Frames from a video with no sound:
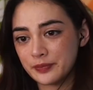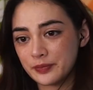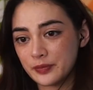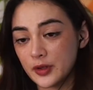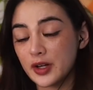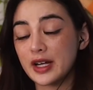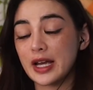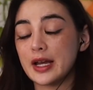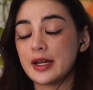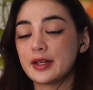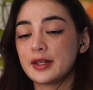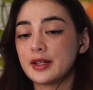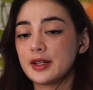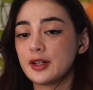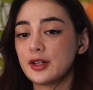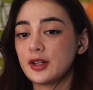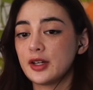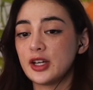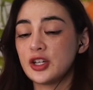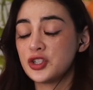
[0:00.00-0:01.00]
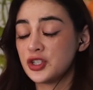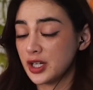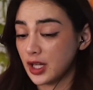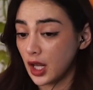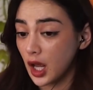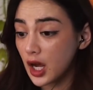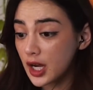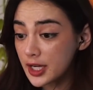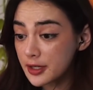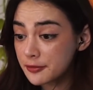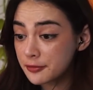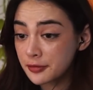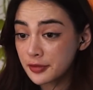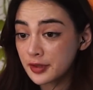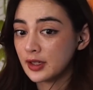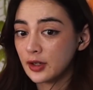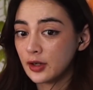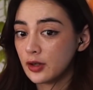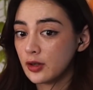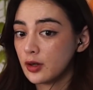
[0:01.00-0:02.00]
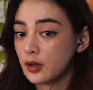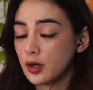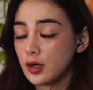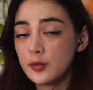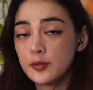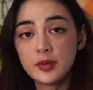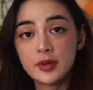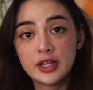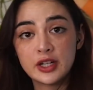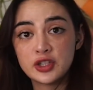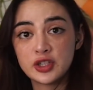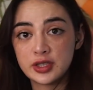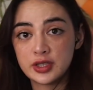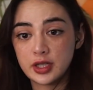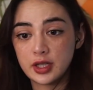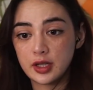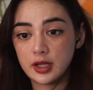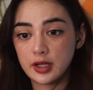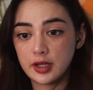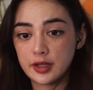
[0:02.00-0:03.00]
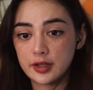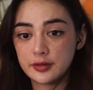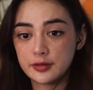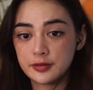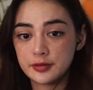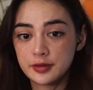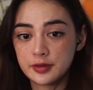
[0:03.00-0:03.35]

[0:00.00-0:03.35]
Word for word: Okay. Is she alive? Hopefully she's alive.